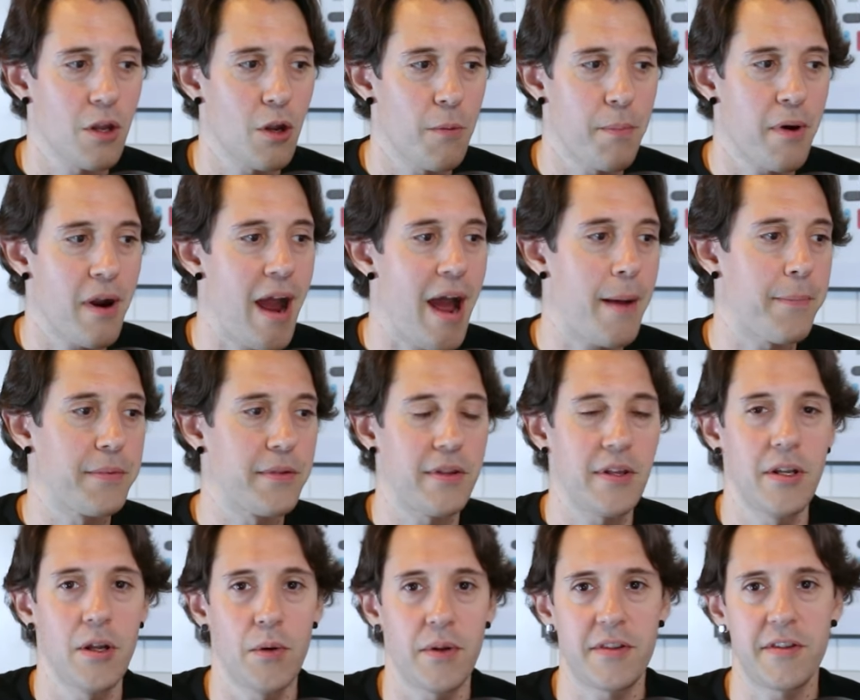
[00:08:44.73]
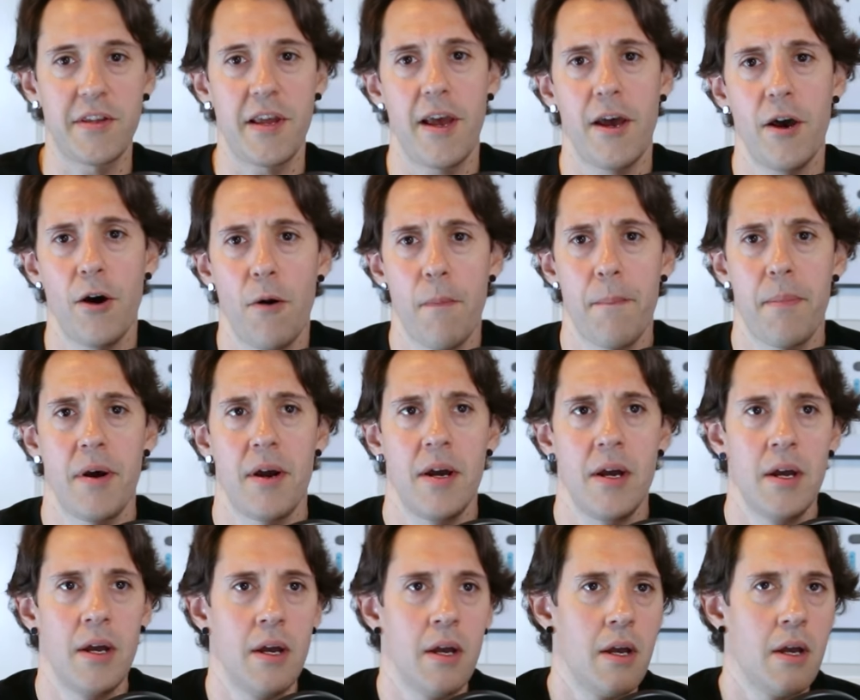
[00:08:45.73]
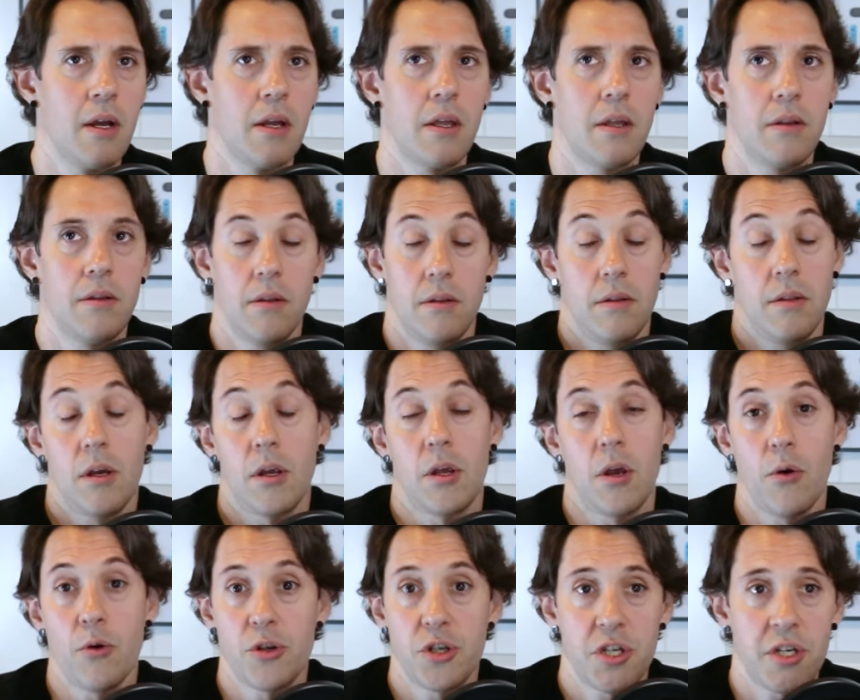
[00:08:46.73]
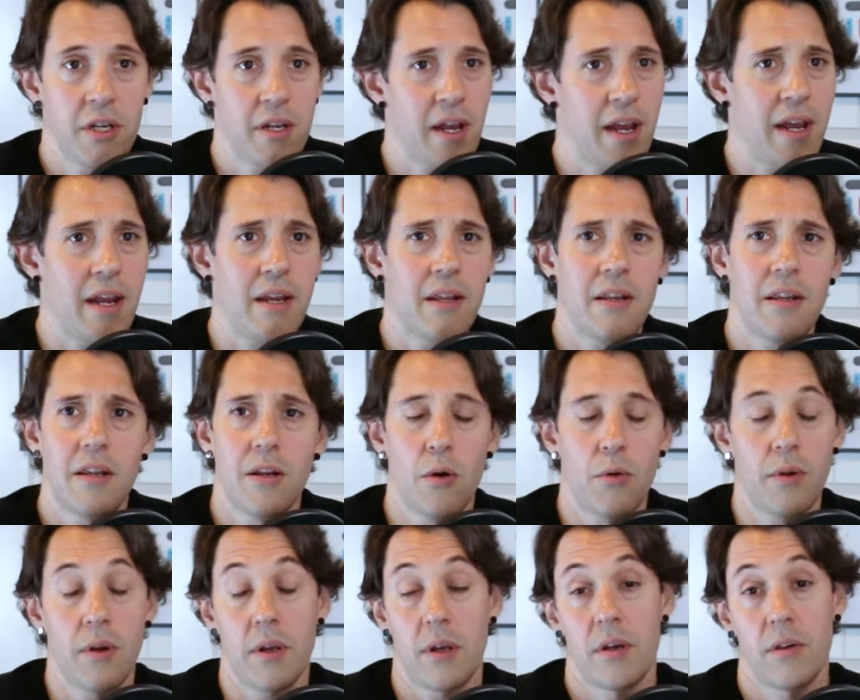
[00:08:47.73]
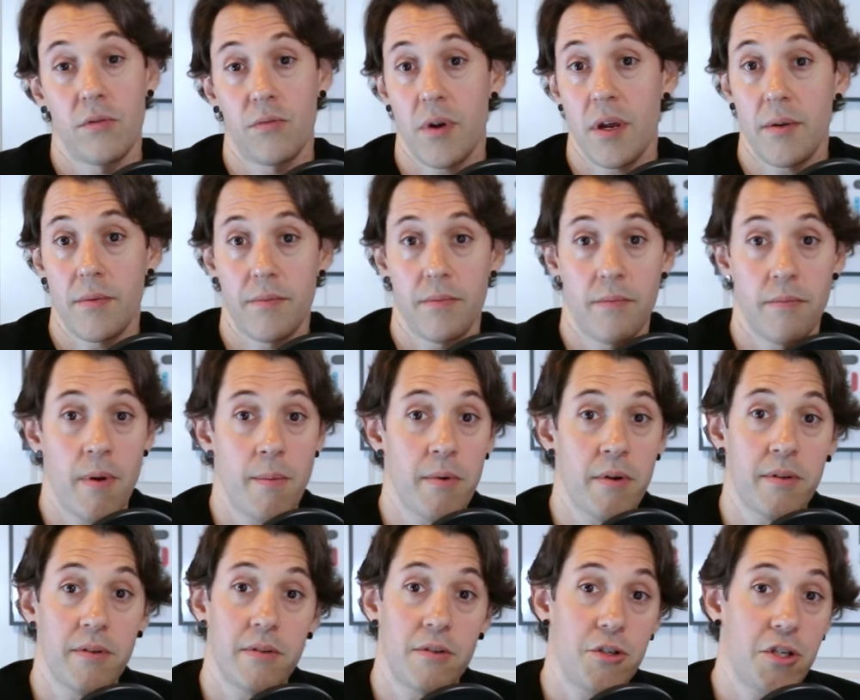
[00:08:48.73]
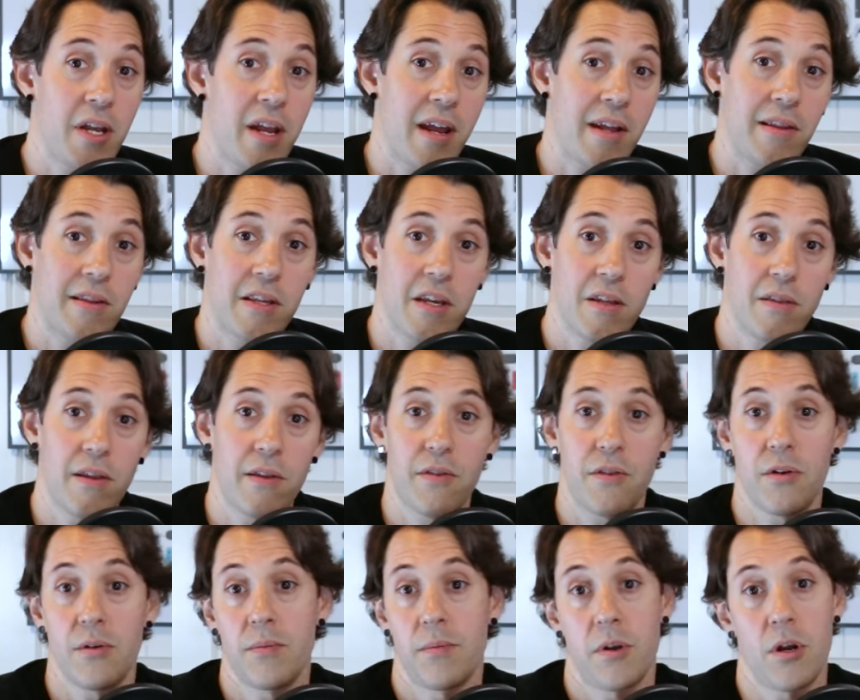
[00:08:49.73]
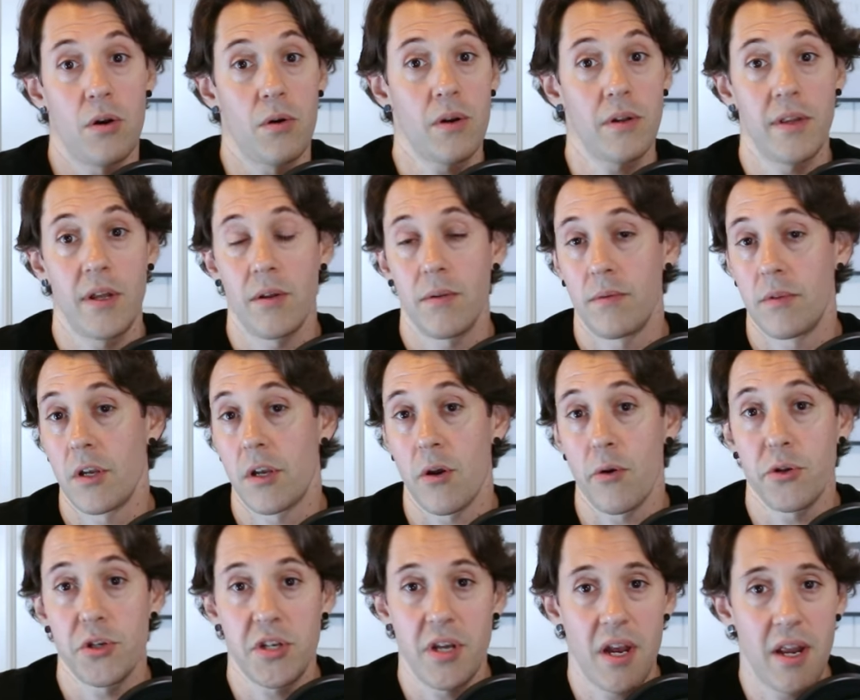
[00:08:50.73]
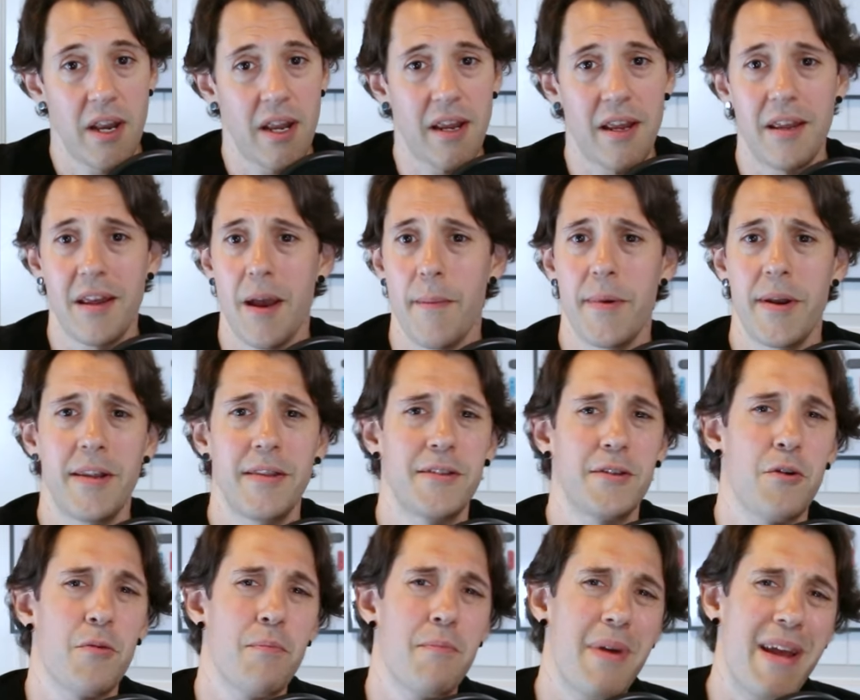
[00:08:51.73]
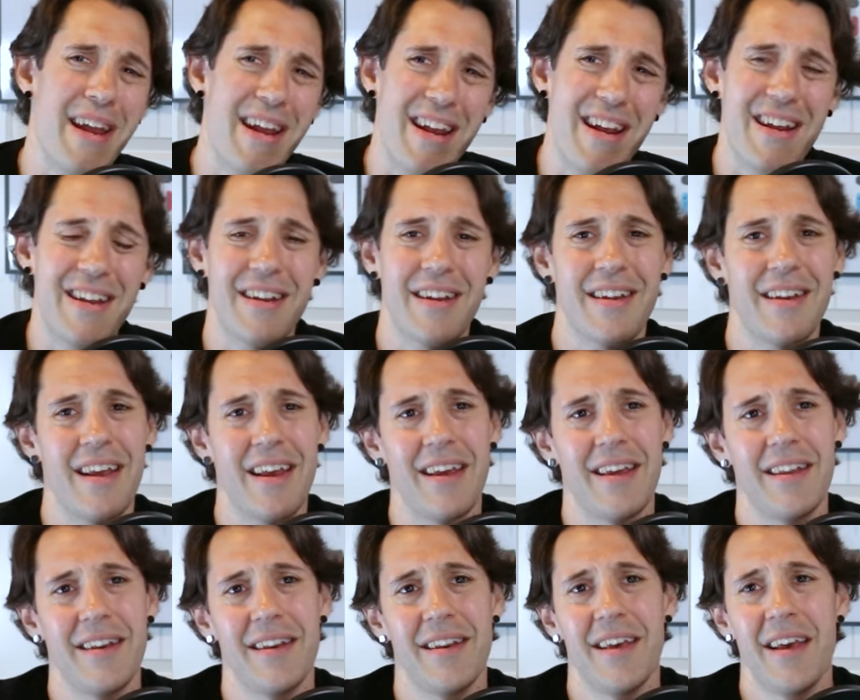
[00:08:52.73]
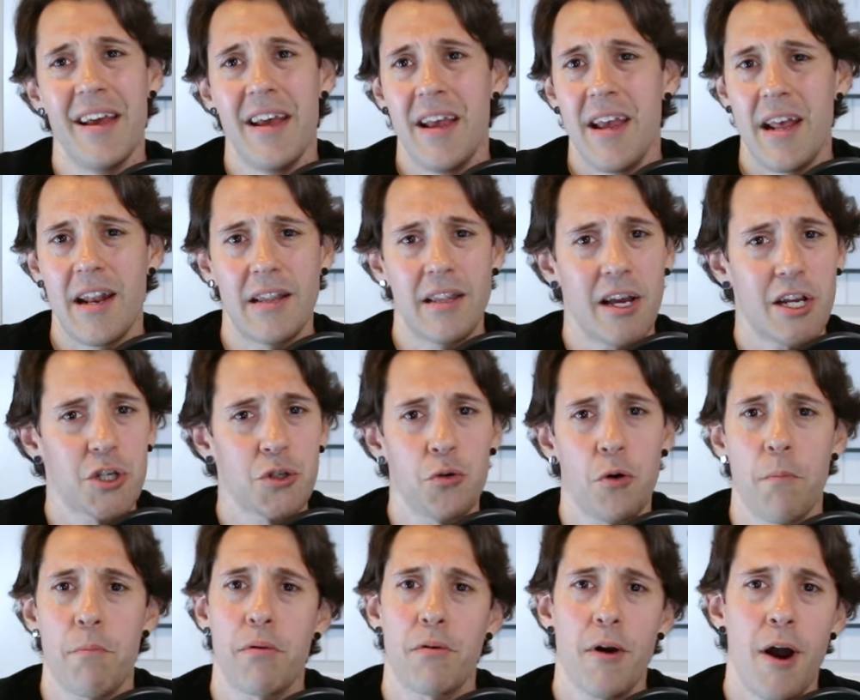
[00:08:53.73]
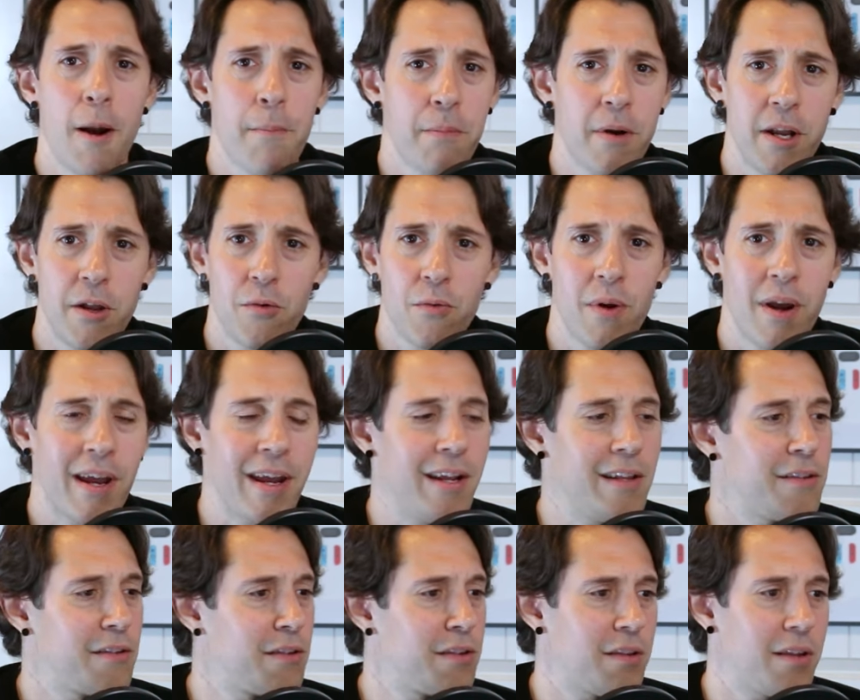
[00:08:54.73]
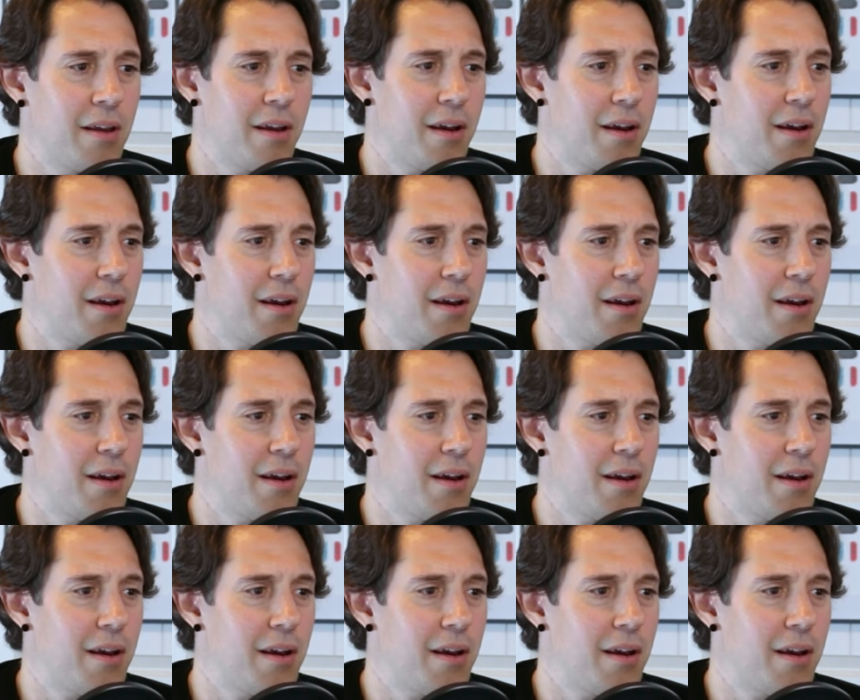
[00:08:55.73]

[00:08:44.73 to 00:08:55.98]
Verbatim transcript: or perhaps, it's to help negotiate, because remember Sheehan said that they're currently negotiating eminent domain and intellectual property rights,